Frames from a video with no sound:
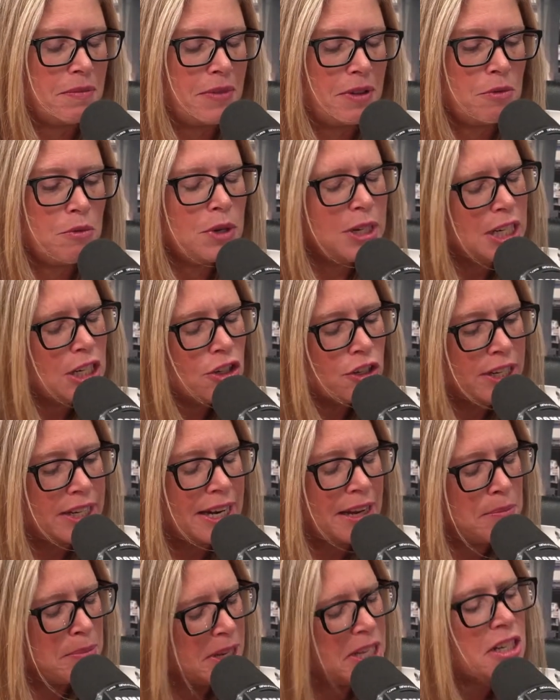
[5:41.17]
really looking
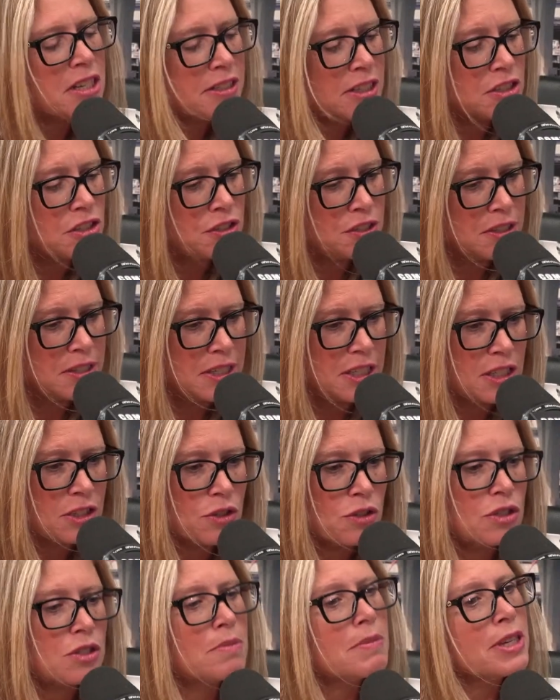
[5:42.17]
at paying attention to
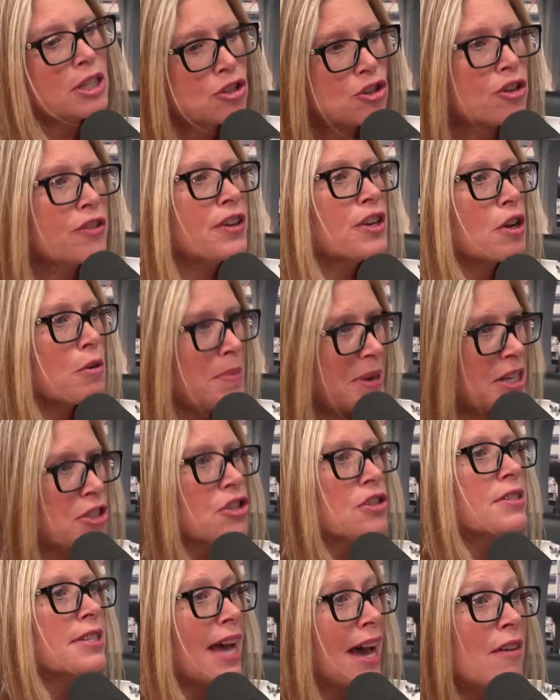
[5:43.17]
details to make sure that your
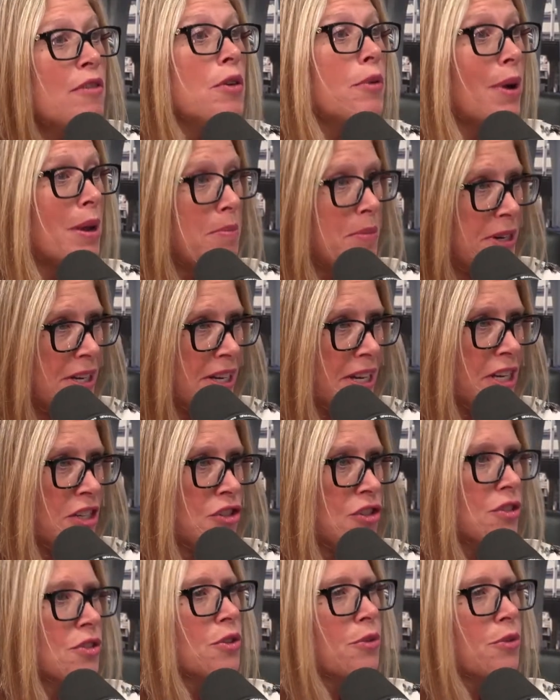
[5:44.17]
patients have the right medications,